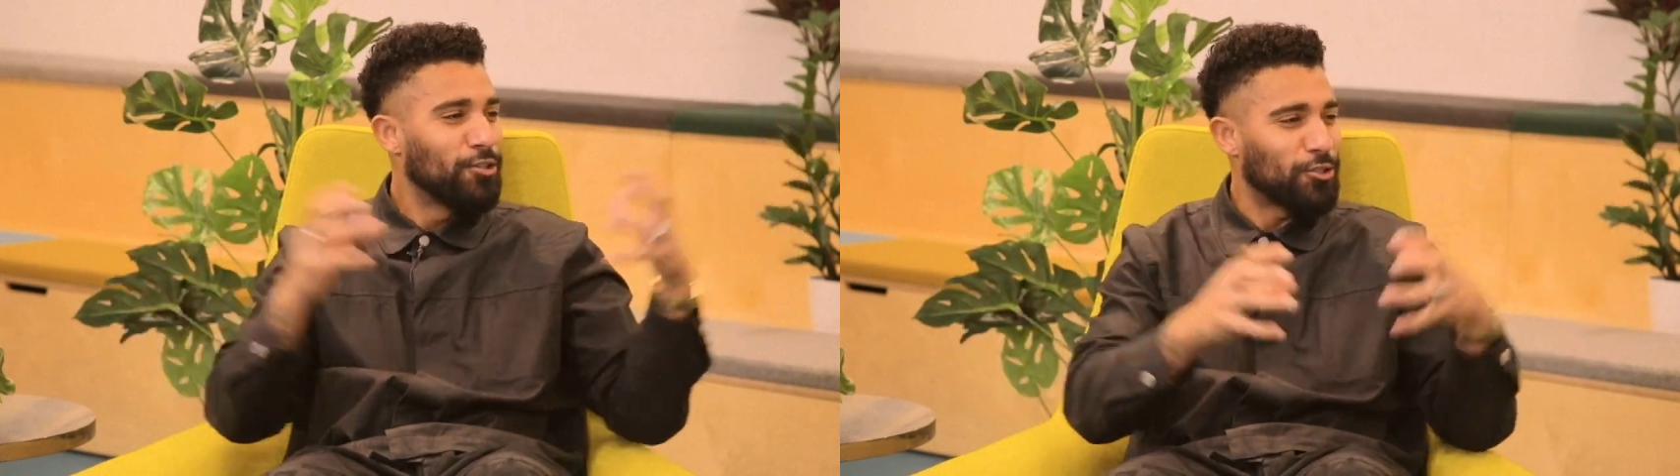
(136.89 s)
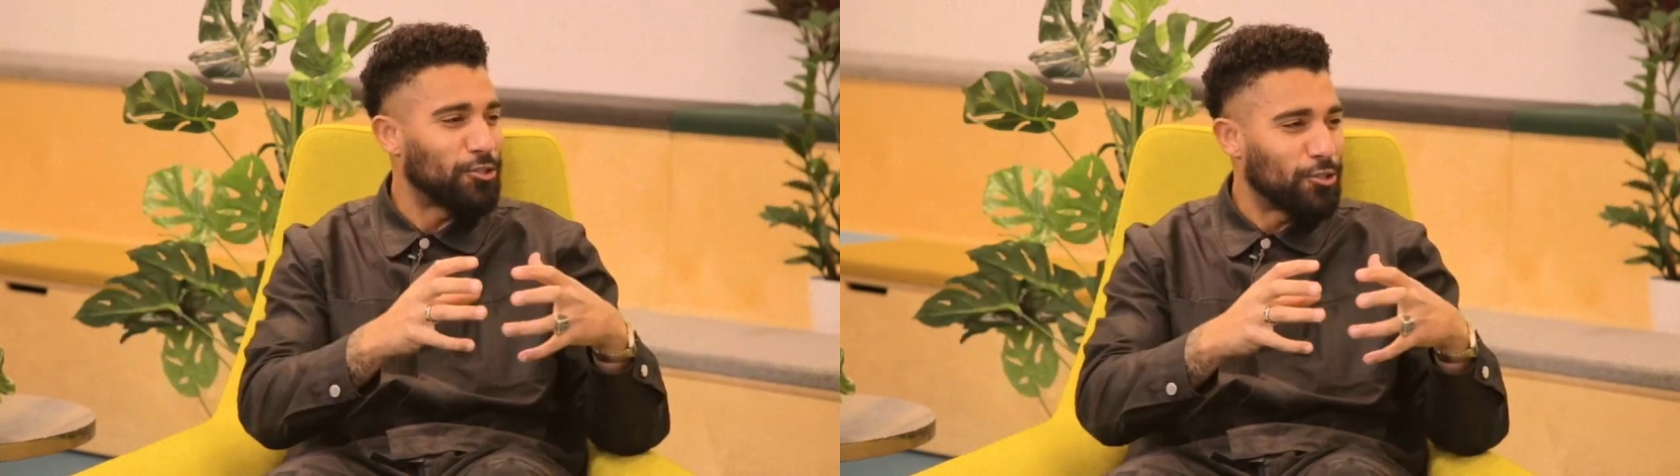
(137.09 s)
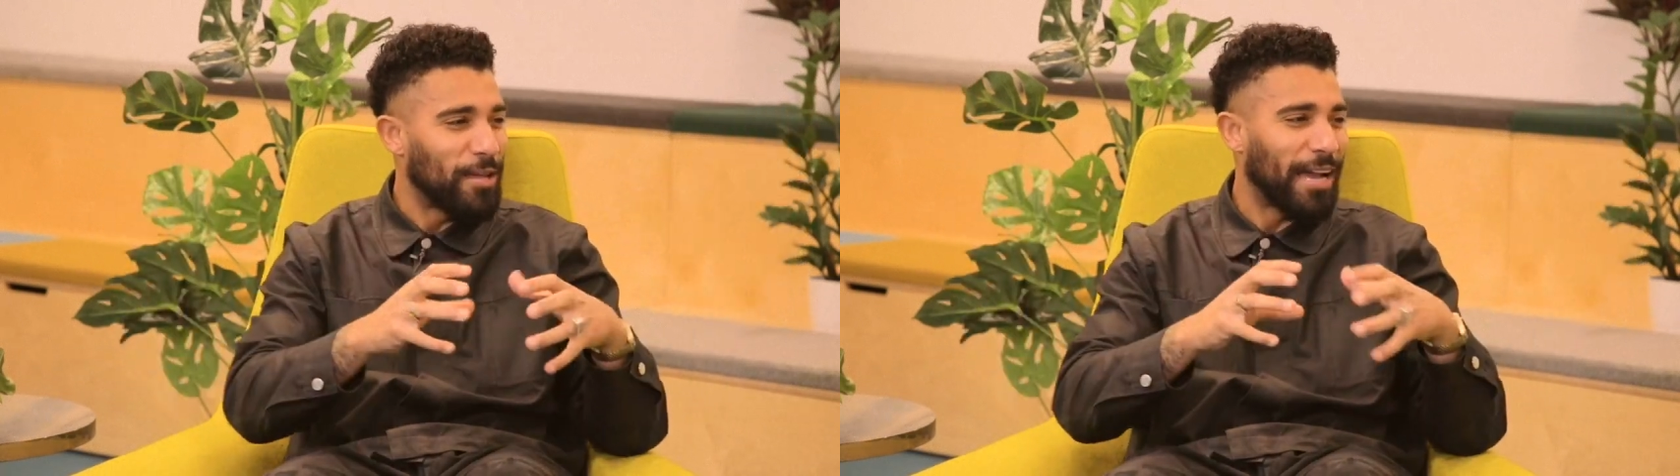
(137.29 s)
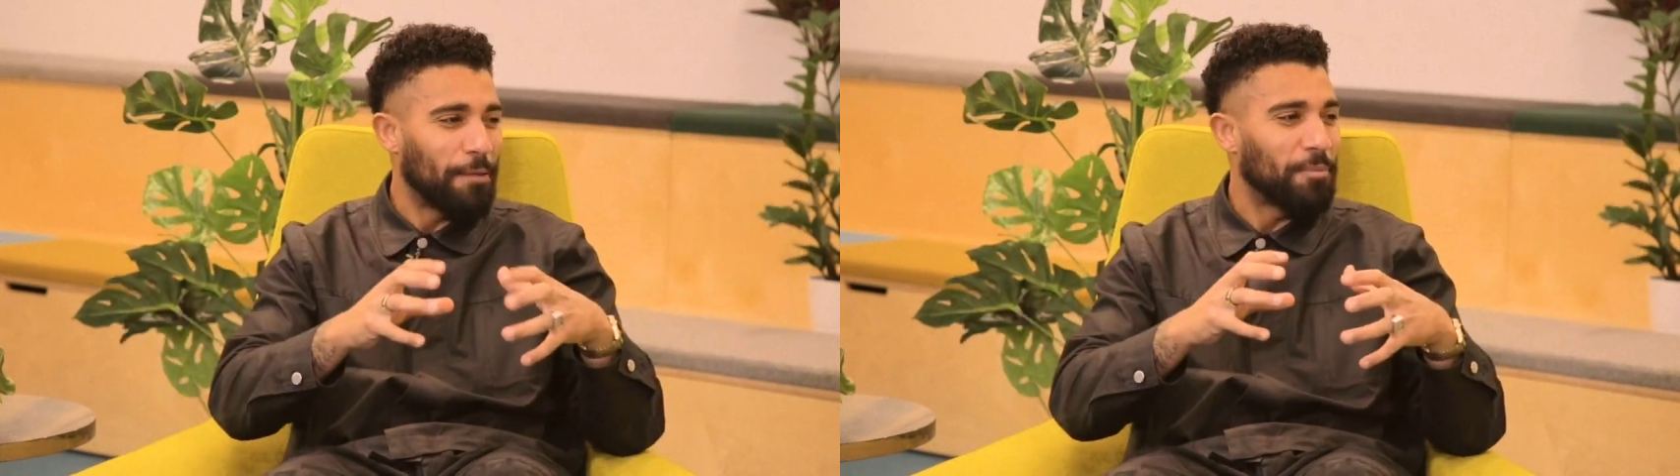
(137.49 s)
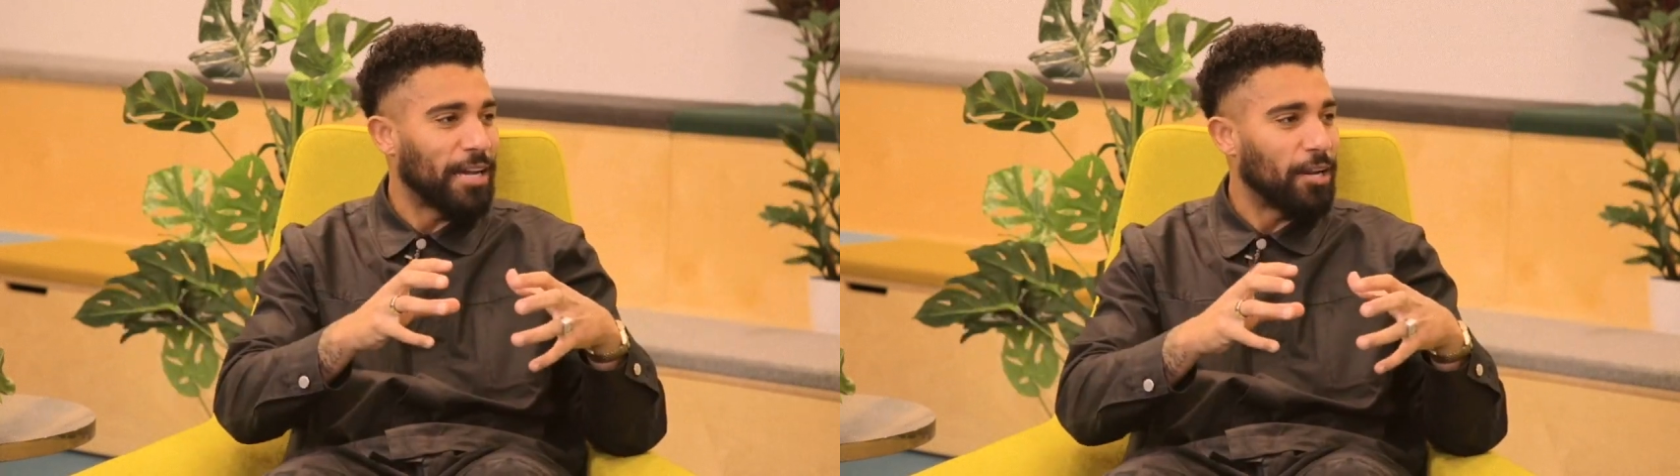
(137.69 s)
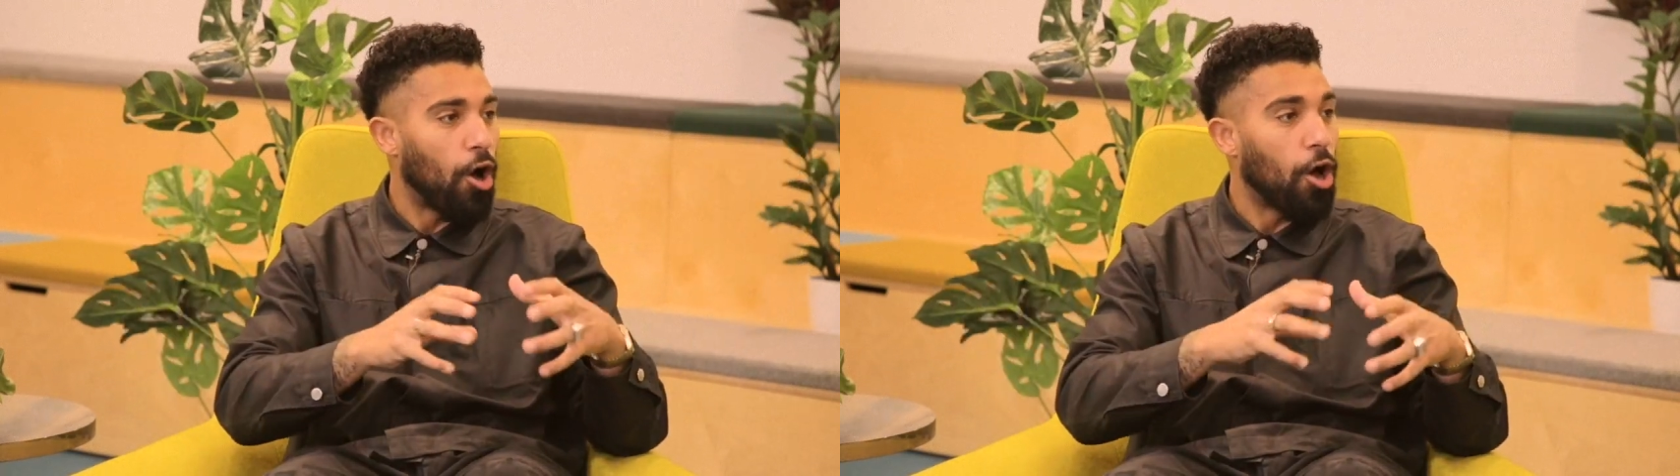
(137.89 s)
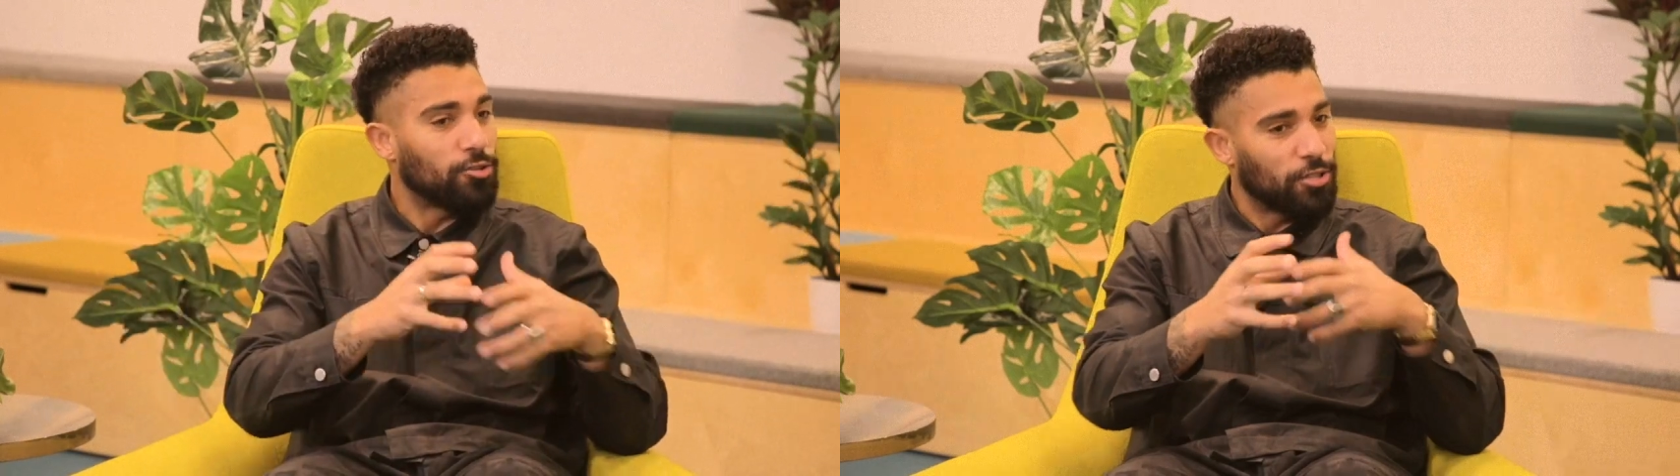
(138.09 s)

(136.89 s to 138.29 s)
So to do that can be kind of hard.